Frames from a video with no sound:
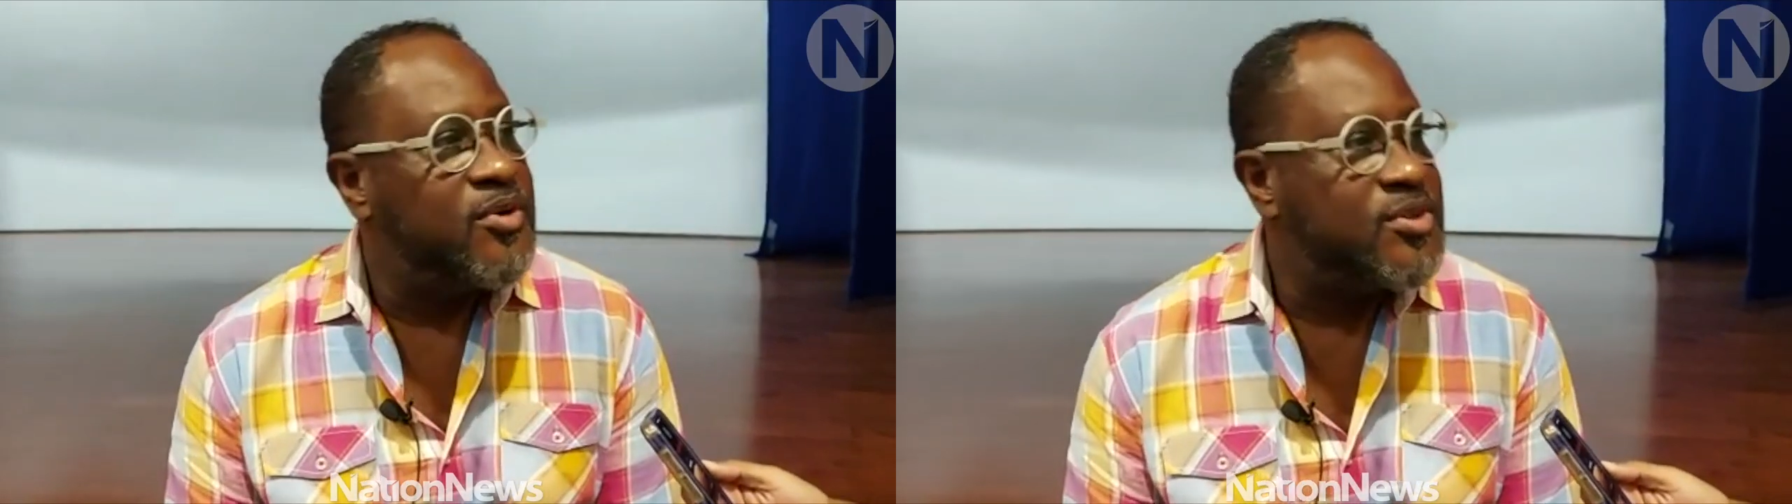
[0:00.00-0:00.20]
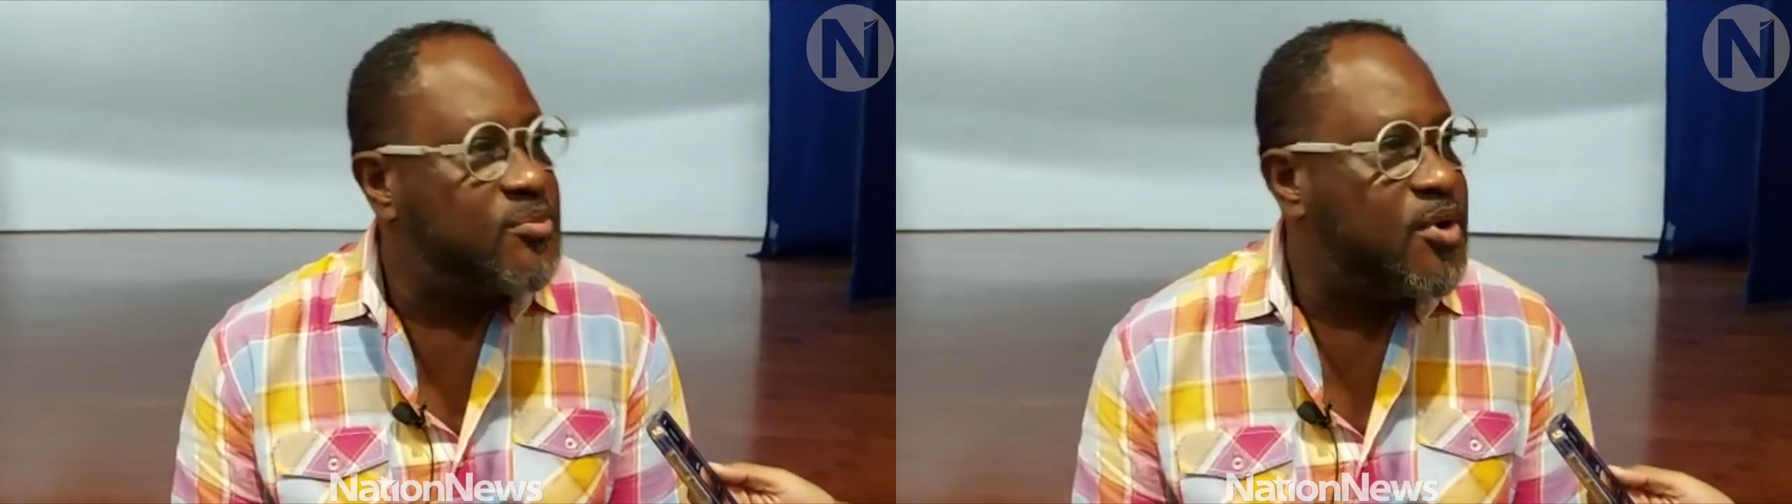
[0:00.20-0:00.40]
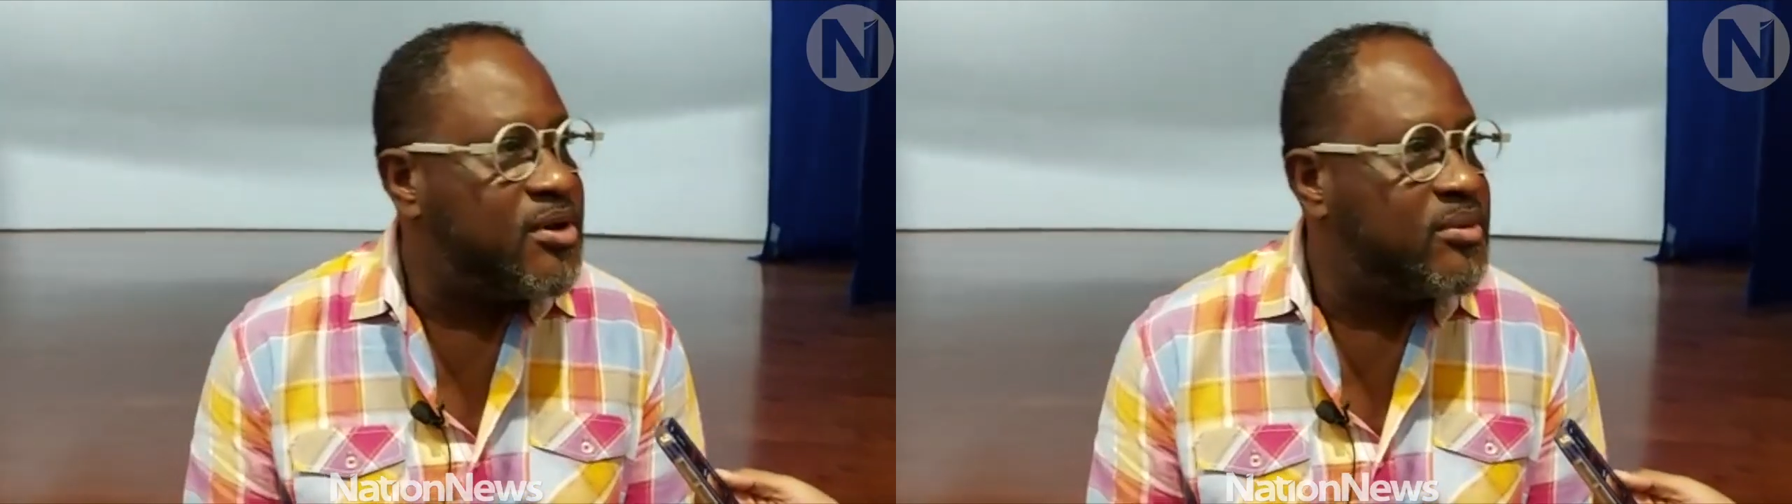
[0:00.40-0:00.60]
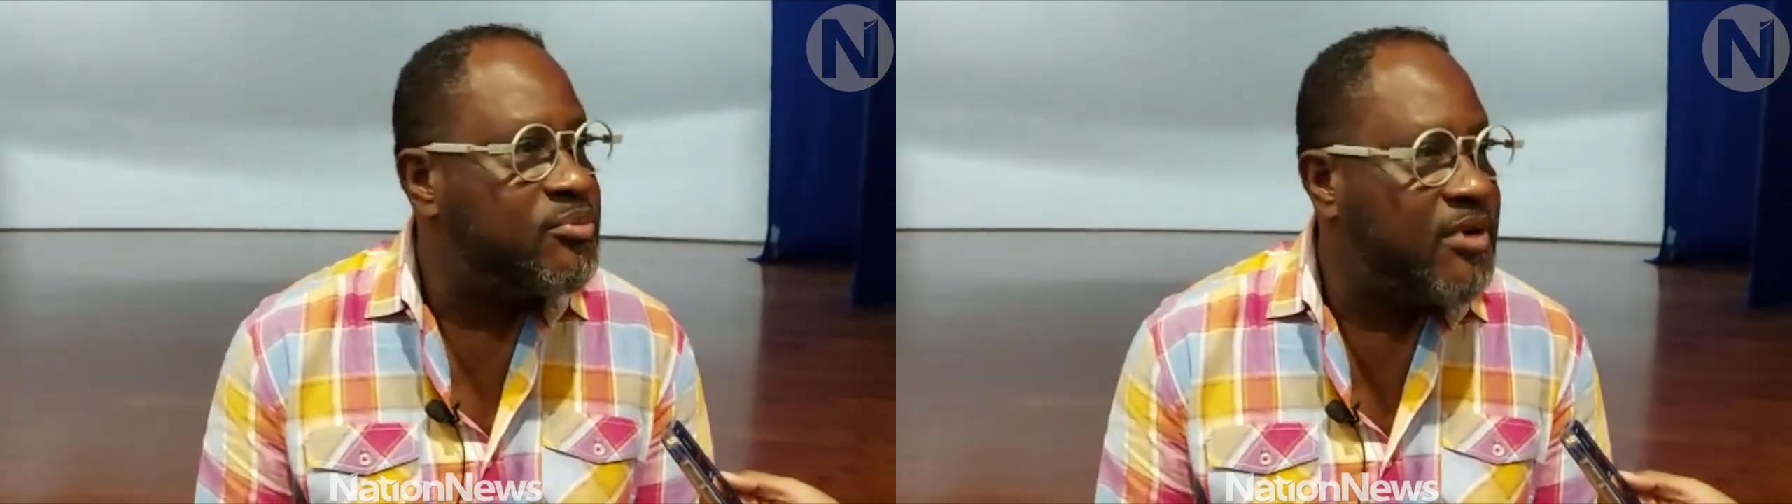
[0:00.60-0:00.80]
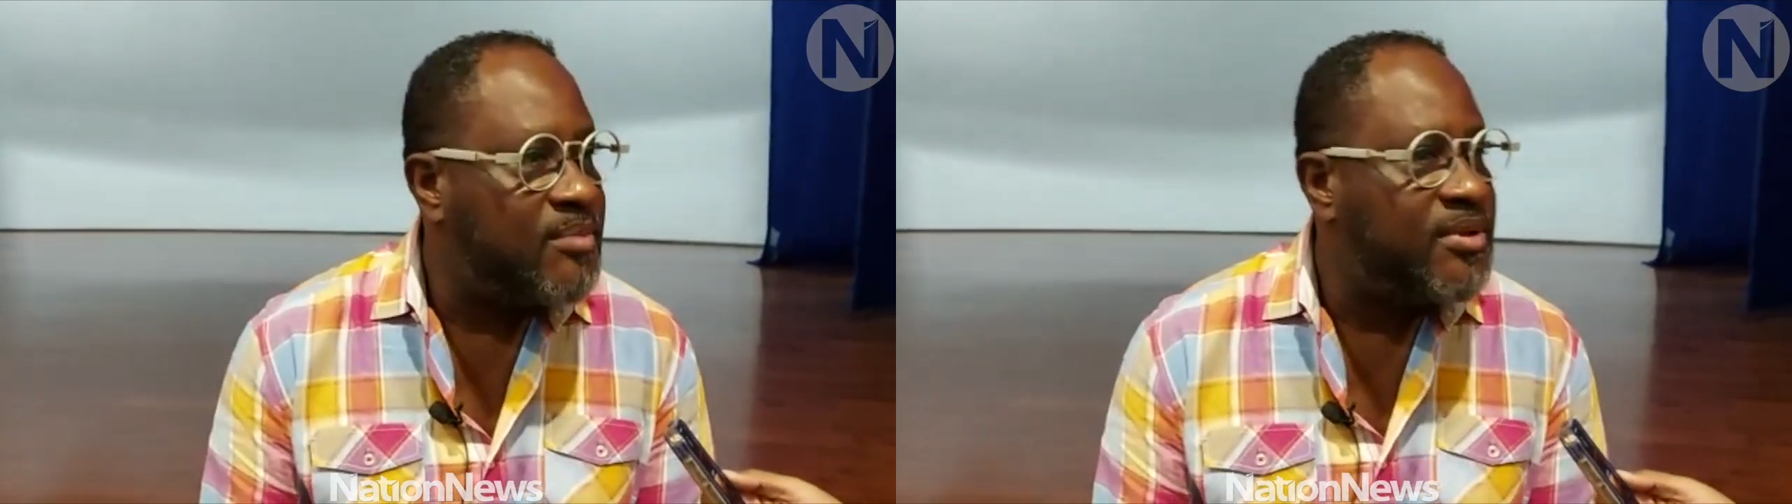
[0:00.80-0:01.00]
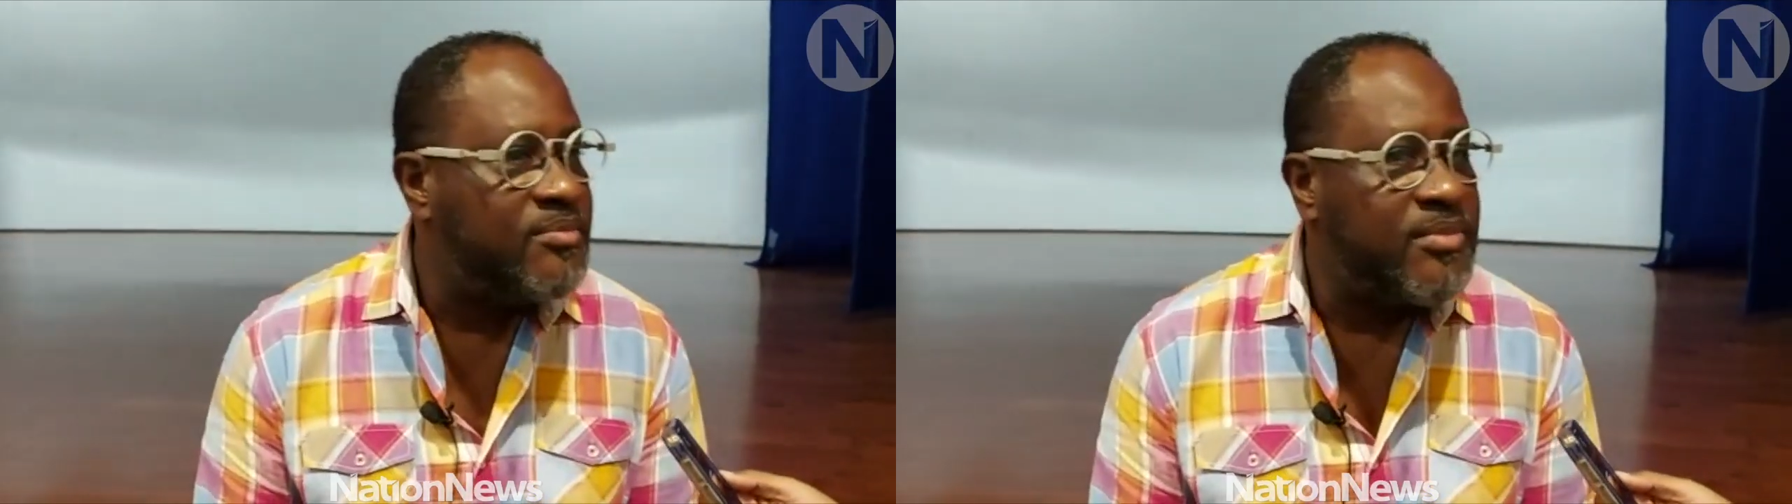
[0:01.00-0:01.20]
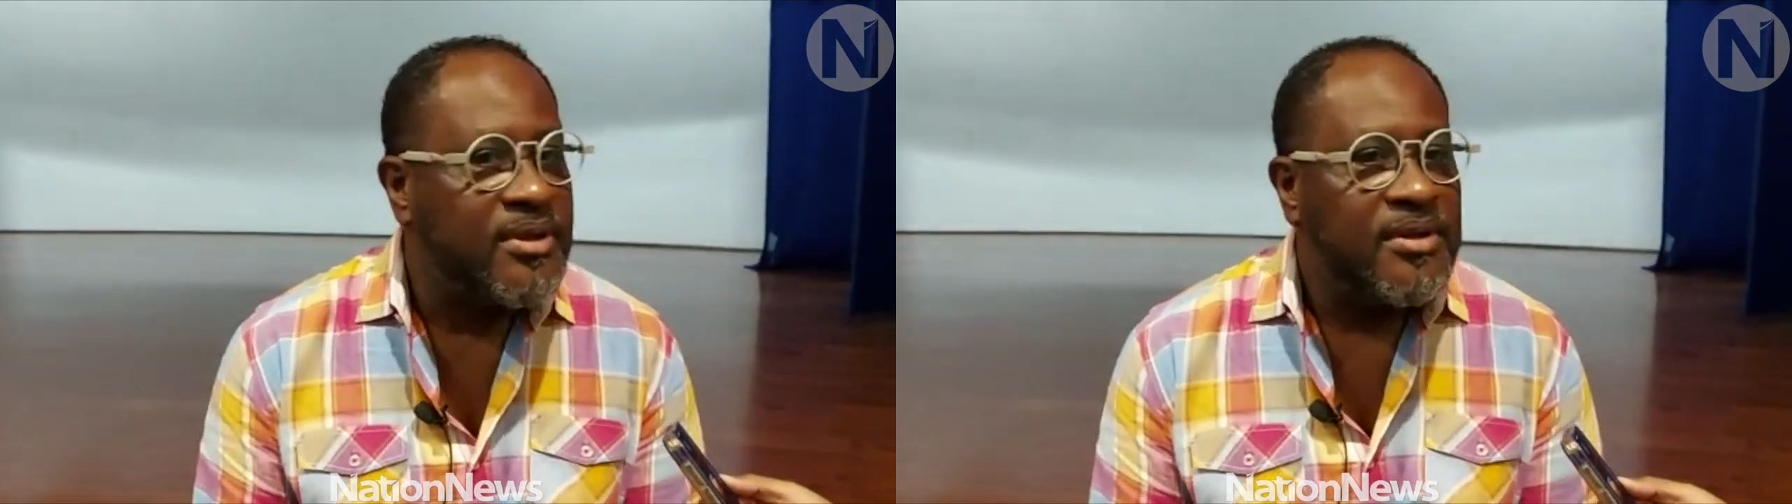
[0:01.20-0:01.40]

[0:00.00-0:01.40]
also part of the problem.